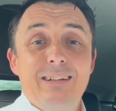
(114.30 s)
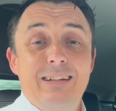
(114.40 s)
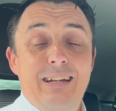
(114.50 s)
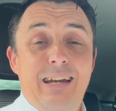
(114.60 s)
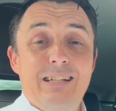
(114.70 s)

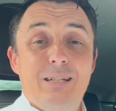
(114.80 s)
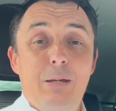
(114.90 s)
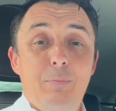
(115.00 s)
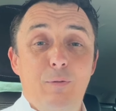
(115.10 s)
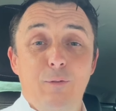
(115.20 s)
It has to
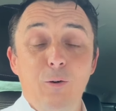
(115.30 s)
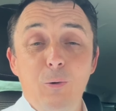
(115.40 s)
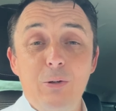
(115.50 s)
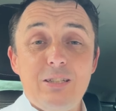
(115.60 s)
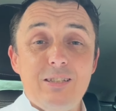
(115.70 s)
be a
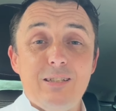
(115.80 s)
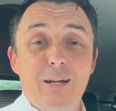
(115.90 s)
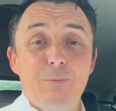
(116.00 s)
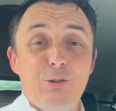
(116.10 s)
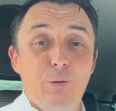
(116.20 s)
performance in
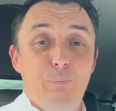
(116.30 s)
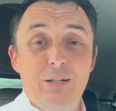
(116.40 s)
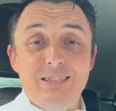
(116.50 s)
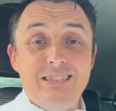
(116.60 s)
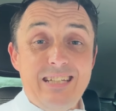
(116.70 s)
terms of your
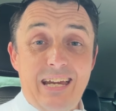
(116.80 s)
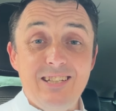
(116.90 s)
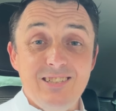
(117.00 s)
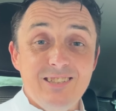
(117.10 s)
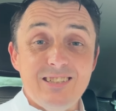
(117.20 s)

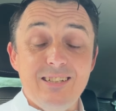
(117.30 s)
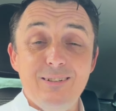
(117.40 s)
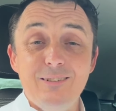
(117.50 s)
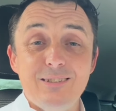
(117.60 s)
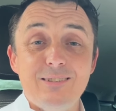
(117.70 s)
presentation
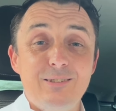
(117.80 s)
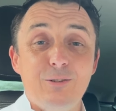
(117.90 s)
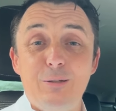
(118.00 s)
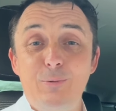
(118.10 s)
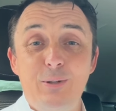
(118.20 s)
skills and your
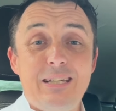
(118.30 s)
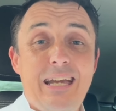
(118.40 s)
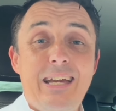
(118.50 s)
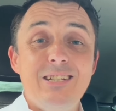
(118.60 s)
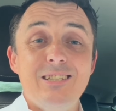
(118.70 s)

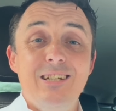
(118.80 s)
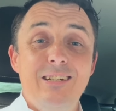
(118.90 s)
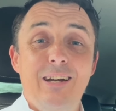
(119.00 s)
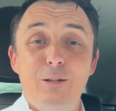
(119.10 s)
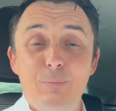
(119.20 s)
communication,
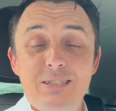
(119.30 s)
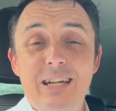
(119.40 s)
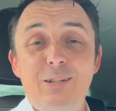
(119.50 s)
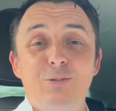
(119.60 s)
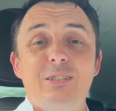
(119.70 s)
how you
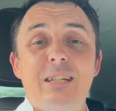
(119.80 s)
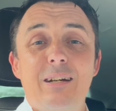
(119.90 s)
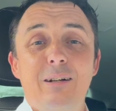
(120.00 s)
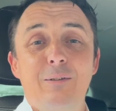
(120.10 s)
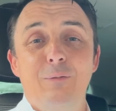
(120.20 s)
present
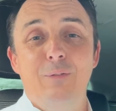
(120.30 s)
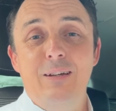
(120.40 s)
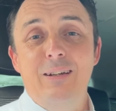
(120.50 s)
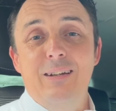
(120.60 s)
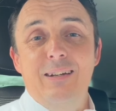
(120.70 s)
yourself.
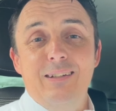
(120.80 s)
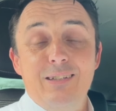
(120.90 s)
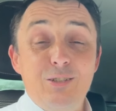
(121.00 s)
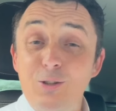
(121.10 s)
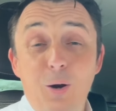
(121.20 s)

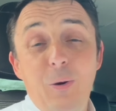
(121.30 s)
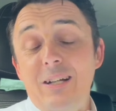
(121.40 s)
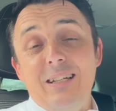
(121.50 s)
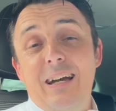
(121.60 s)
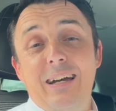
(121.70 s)
There's
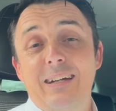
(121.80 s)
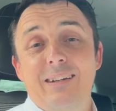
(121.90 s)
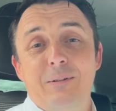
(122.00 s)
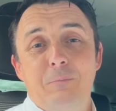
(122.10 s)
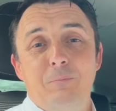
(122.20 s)
nowhere to hide.
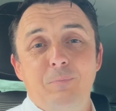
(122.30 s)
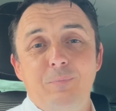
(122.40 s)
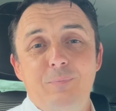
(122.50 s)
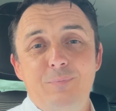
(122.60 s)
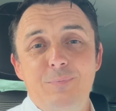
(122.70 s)

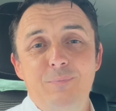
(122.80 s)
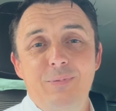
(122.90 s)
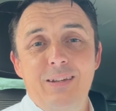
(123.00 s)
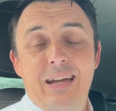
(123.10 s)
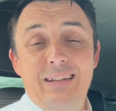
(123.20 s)

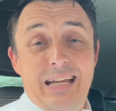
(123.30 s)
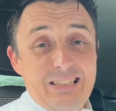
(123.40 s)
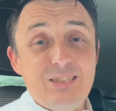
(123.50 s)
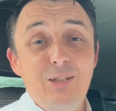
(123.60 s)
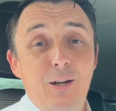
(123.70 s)
And
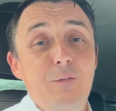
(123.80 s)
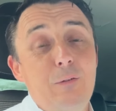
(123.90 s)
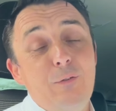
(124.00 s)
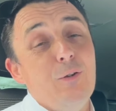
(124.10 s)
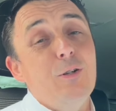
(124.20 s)
that's tough.
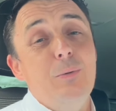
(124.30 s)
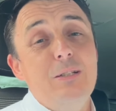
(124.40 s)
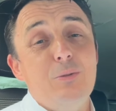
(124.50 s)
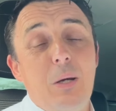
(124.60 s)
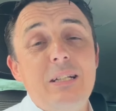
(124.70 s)
If you're
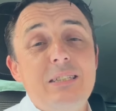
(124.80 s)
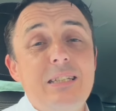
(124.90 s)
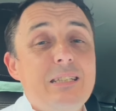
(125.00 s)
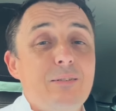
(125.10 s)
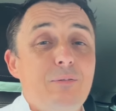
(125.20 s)
doing 20 to